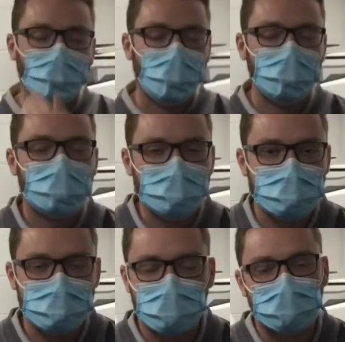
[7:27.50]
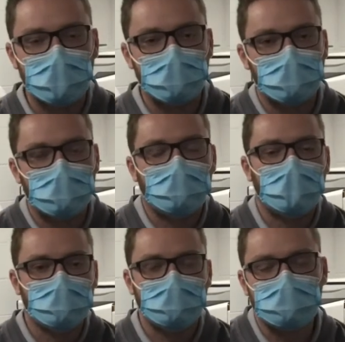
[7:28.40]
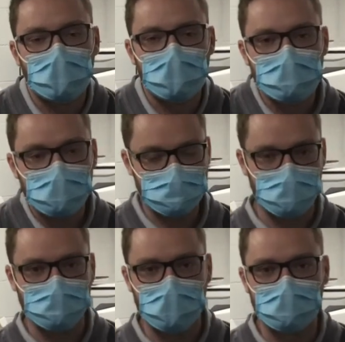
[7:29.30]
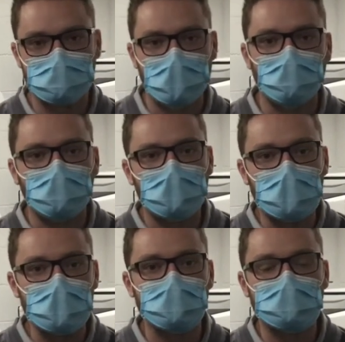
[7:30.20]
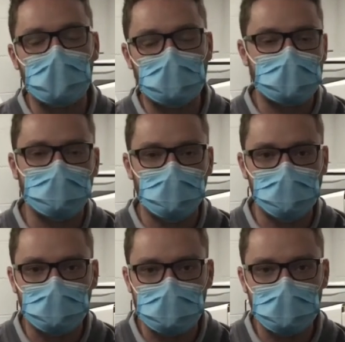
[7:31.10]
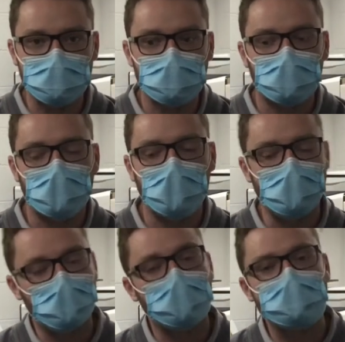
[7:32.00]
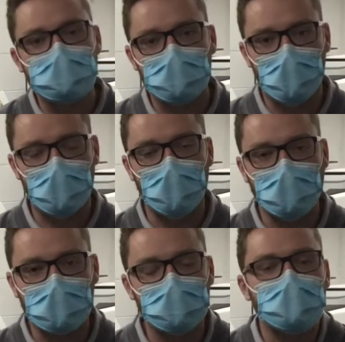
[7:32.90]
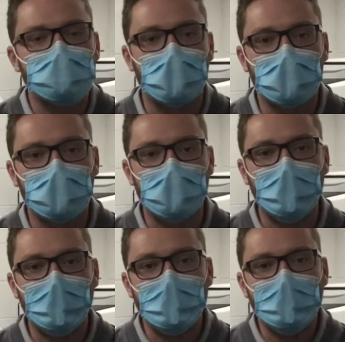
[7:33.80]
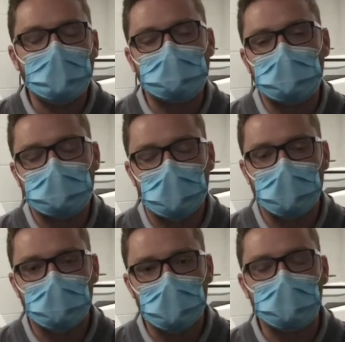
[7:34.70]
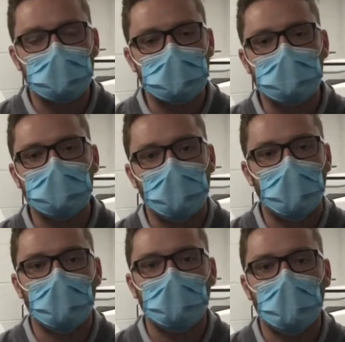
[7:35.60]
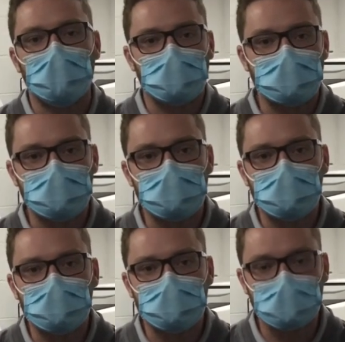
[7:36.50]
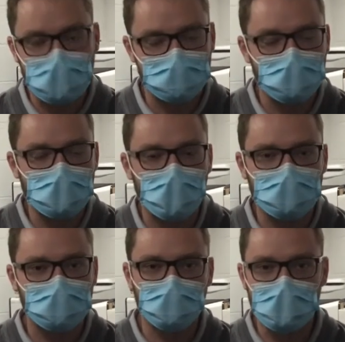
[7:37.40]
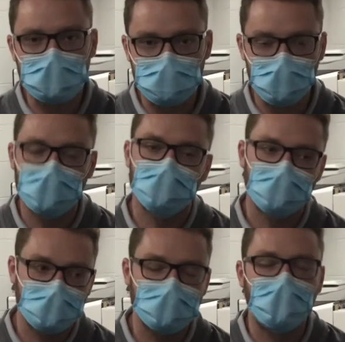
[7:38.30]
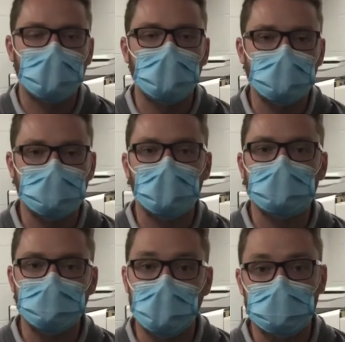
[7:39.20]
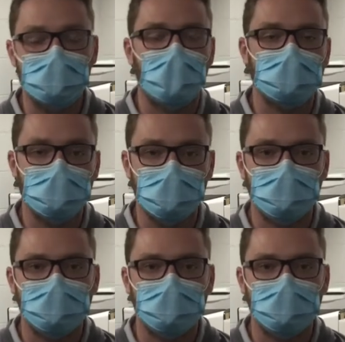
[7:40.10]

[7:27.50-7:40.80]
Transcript: Hi, my name is Joe Franklin. I'm an athletic trainer at Mount St. Mary's. I work with the women's basketball team. And one reason why I like athletic training is because I have the ability to help a person who desperately wants to play a sport get back to their sport as fast as possible.